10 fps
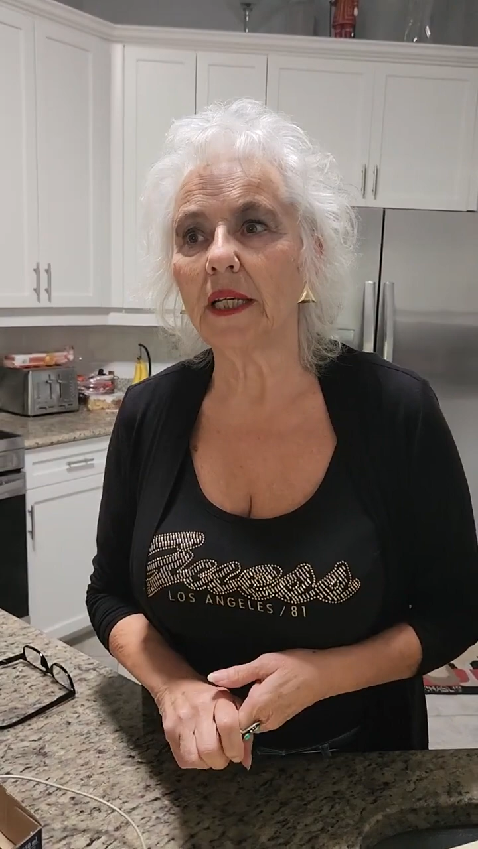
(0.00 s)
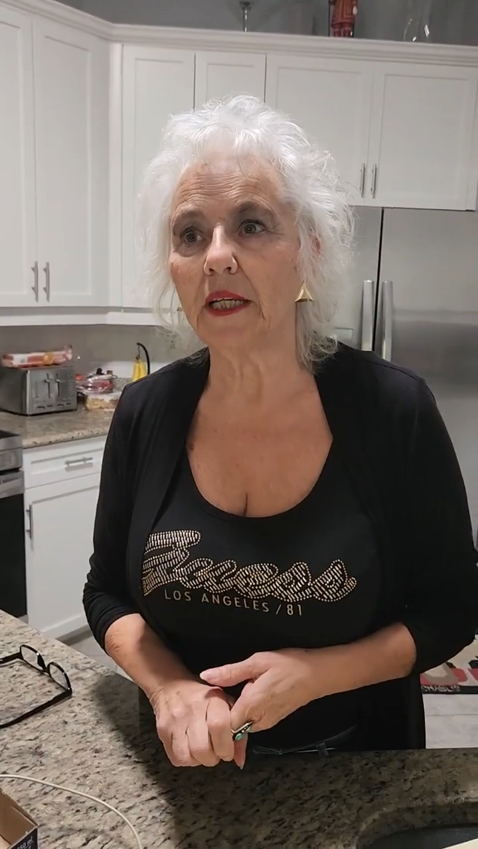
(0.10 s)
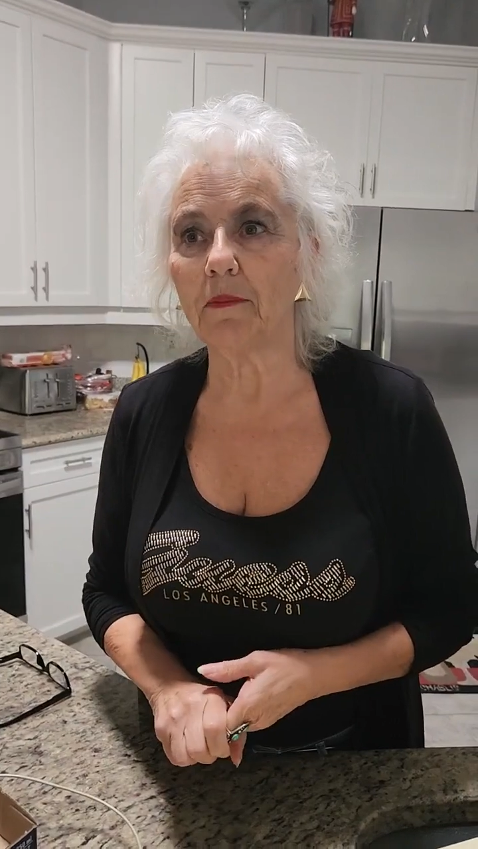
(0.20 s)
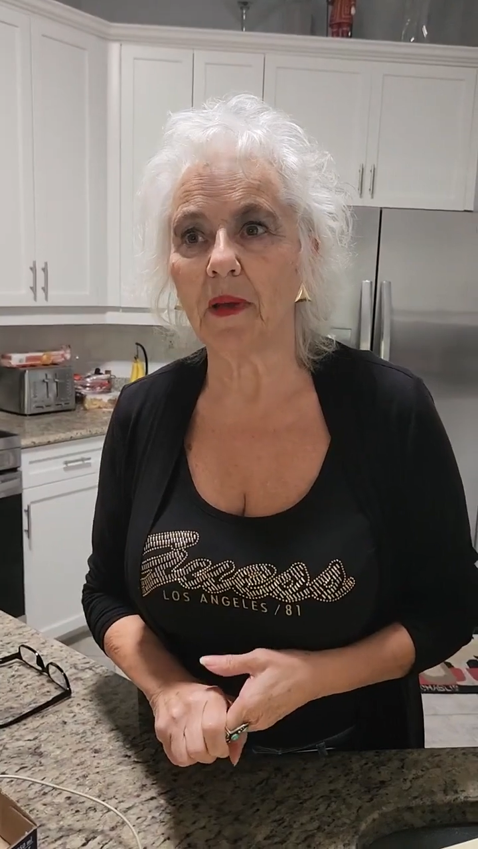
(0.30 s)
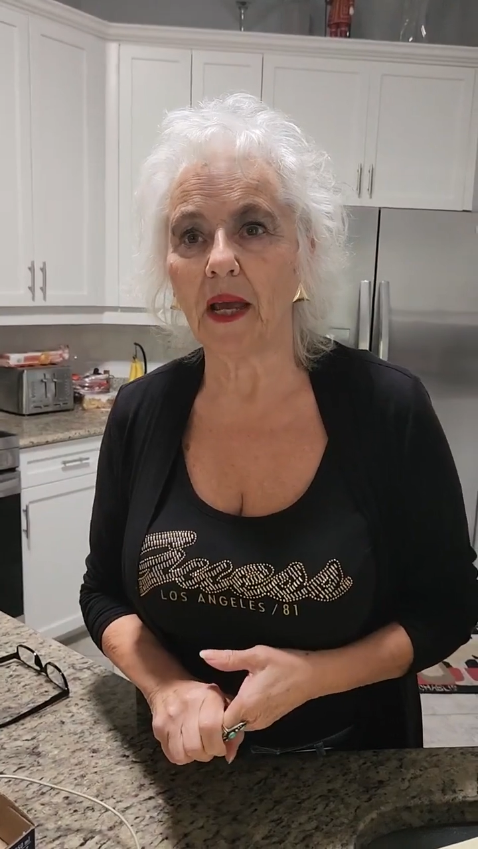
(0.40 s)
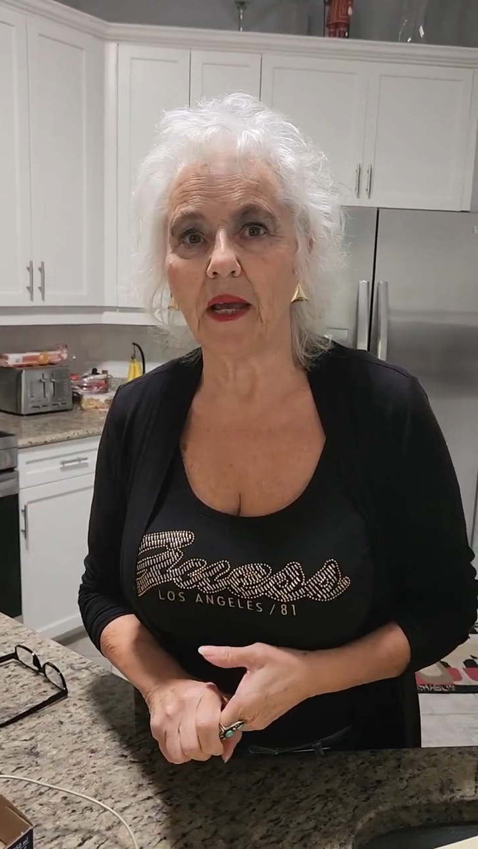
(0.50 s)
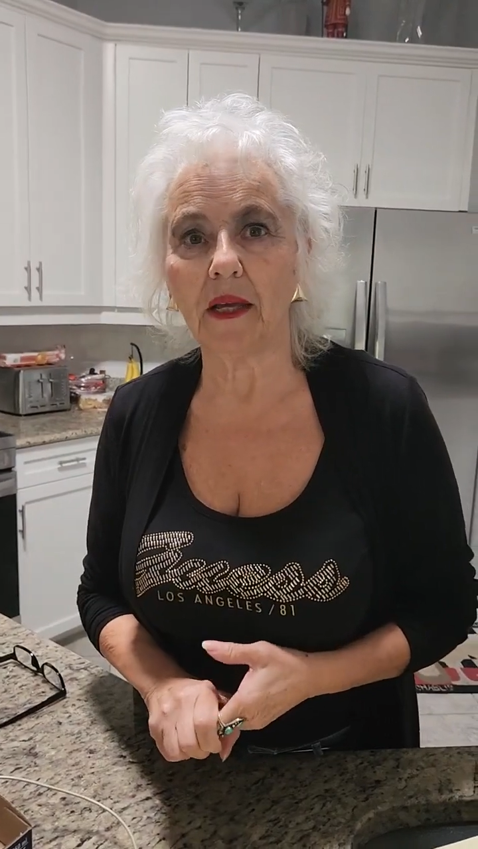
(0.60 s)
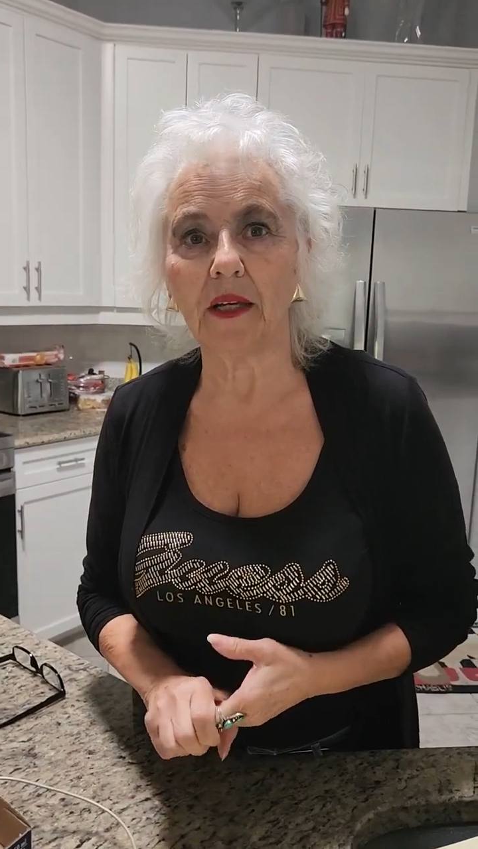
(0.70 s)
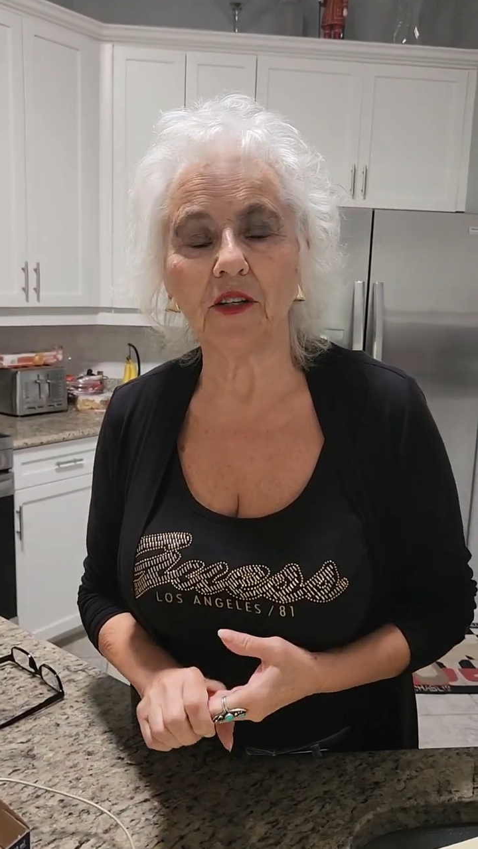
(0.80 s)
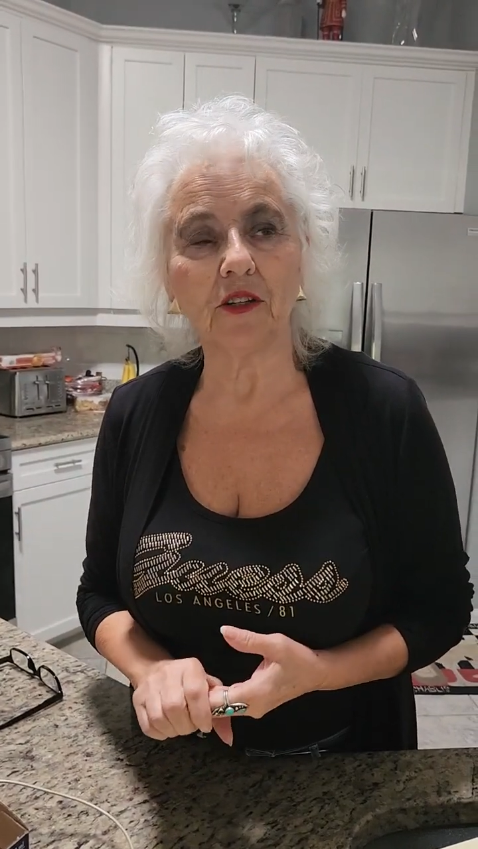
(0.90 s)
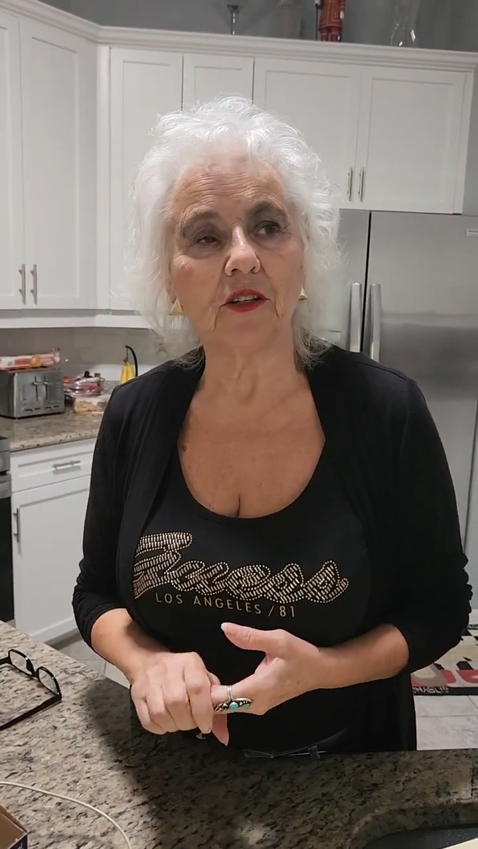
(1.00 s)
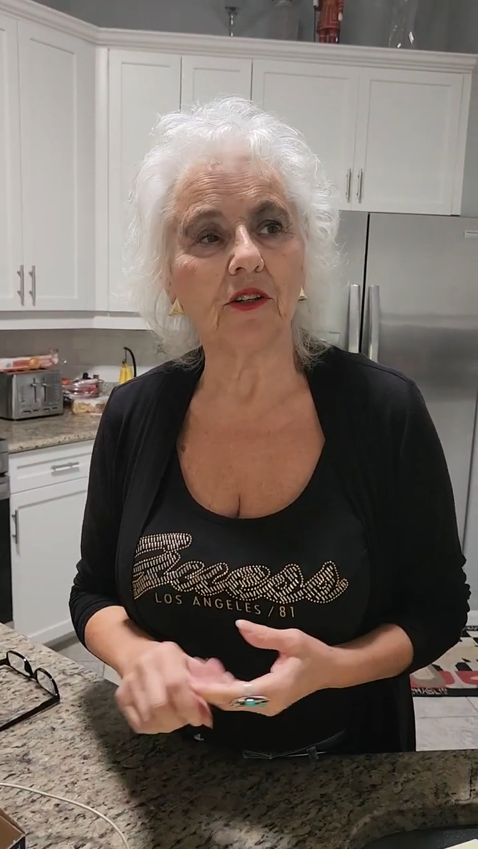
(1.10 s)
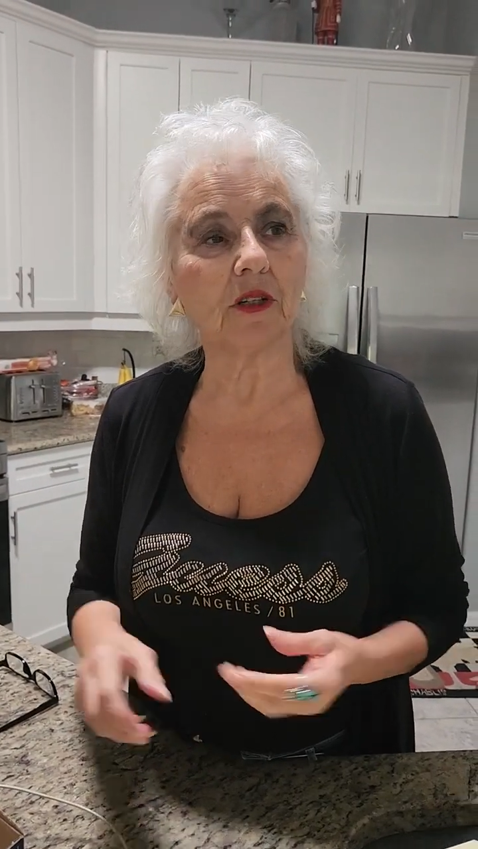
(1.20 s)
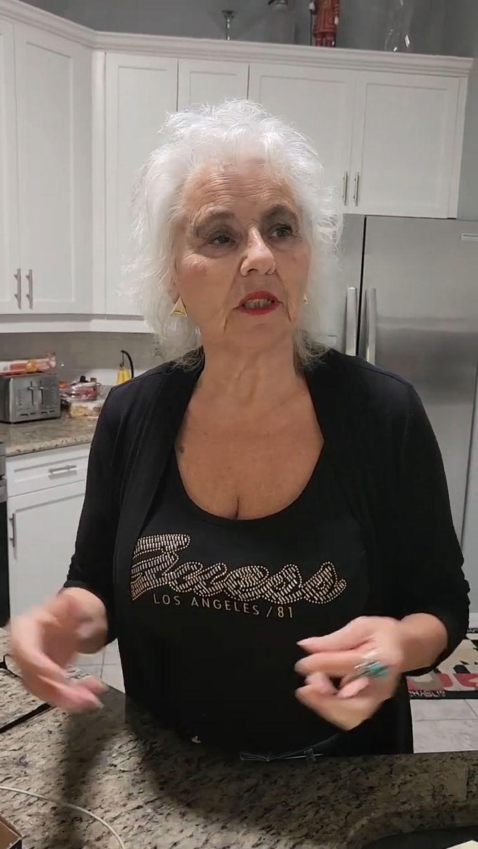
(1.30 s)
eBay and you